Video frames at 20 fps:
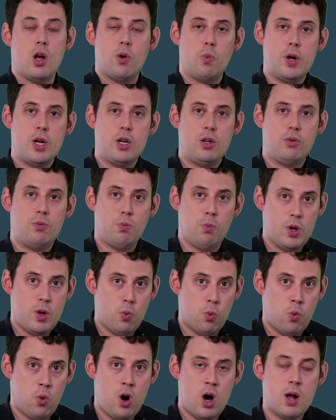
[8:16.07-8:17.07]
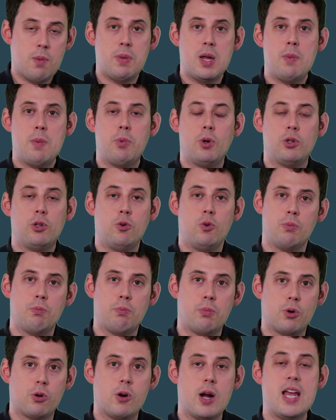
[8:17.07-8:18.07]
We want people to
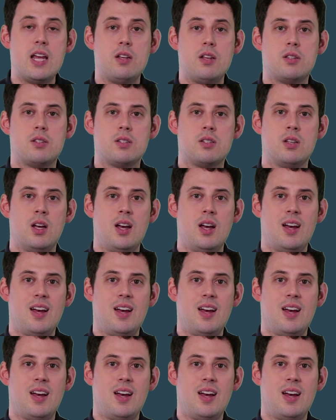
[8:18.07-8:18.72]
embrace